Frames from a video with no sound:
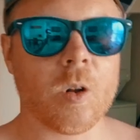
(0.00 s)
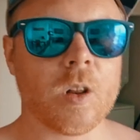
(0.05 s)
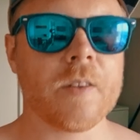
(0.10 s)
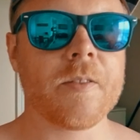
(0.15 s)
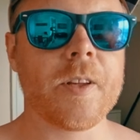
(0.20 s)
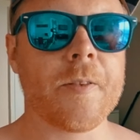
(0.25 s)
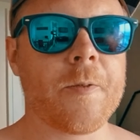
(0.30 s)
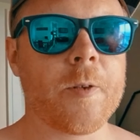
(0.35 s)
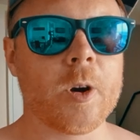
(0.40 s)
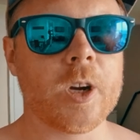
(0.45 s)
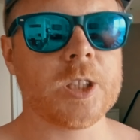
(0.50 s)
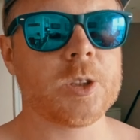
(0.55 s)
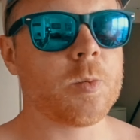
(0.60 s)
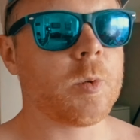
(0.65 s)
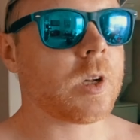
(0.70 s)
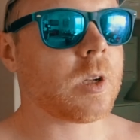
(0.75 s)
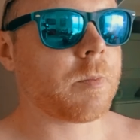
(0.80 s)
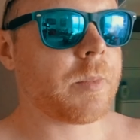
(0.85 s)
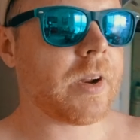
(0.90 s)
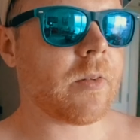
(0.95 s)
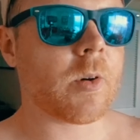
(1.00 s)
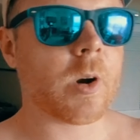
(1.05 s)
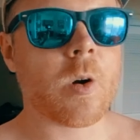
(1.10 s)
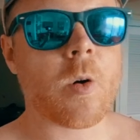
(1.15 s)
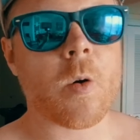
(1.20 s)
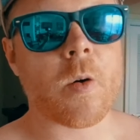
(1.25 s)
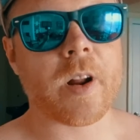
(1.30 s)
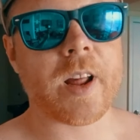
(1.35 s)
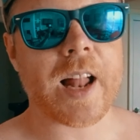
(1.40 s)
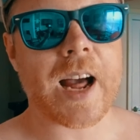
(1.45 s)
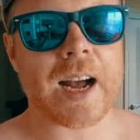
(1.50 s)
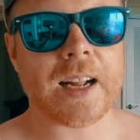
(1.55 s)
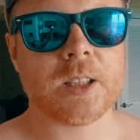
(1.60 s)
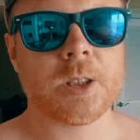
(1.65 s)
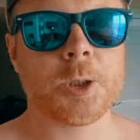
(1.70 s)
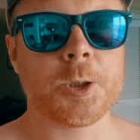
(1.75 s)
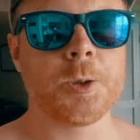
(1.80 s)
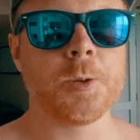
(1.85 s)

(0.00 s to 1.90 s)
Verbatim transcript: All of the footage will be recorded at